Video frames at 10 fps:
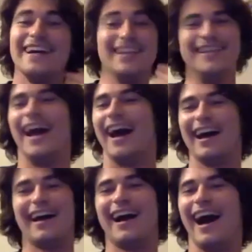Yeah,
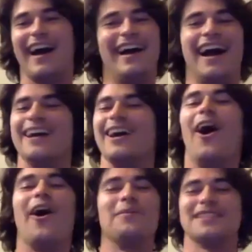I
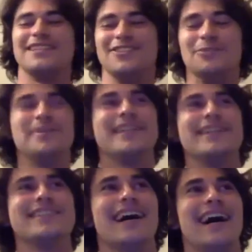100% do,
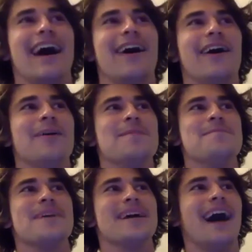because
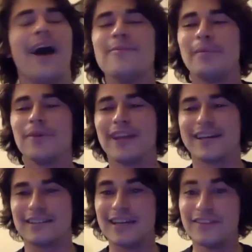I remember
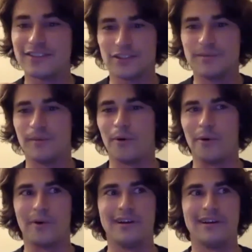like in the Super
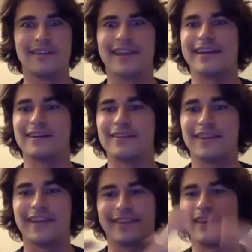Bowl, like
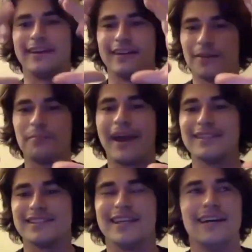they
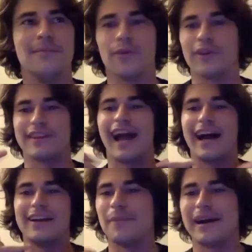panned to him, or like they
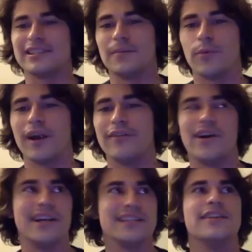had him mic'd up or whatever,
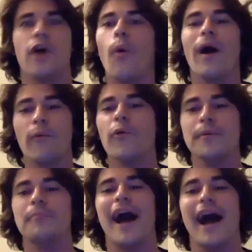and he said, "Oh, I will
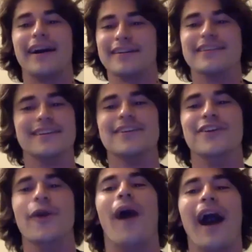be back.
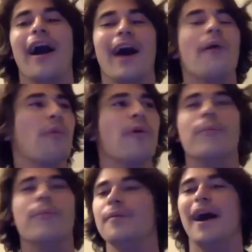I will
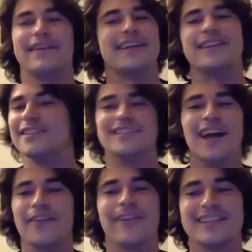be back. Like, this is
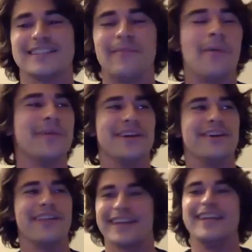not the last time I'll be here."
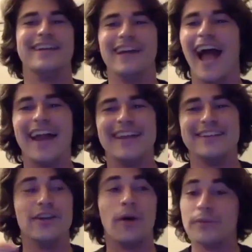Like
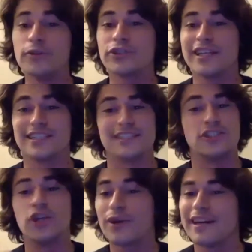usually he's a
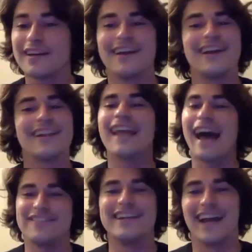joking,
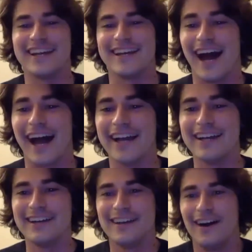laughing kind of guy.
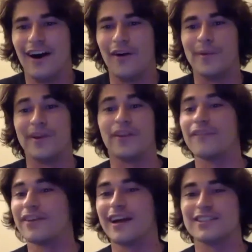And a lot of
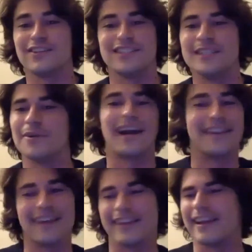the guys on our team are kind
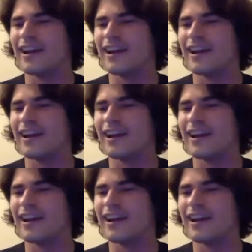of that like